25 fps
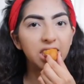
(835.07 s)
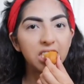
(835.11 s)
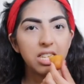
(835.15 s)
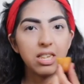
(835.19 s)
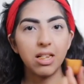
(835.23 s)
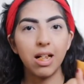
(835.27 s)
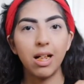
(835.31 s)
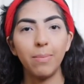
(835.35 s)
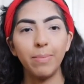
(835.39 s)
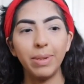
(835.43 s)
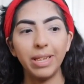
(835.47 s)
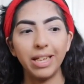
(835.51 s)

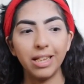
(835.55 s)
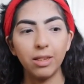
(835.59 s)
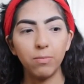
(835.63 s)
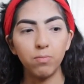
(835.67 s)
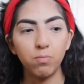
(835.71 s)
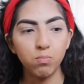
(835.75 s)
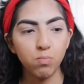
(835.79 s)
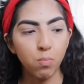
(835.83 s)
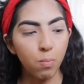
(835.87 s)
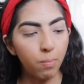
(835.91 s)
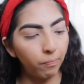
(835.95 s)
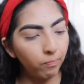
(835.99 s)
I begin.
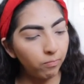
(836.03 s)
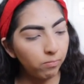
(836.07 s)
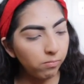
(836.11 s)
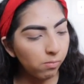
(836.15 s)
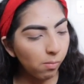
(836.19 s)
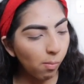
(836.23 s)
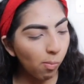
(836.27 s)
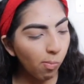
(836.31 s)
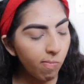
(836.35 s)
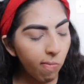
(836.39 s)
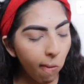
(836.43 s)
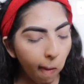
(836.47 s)

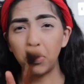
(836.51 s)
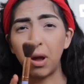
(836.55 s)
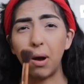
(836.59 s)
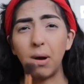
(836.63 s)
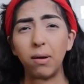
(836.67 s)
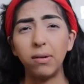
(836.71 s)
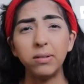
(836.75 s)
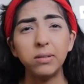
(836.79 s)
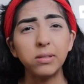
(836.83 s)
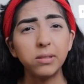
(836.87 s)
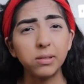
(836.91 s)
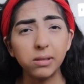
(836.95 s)

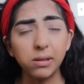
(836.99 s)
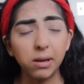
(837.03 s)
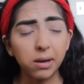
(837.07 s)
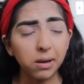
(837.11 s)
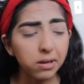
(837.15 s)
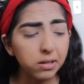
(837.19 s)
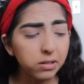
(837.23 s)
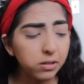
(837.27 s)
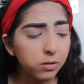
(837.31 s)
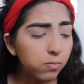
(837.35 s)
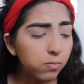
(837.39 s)
Honestly guys,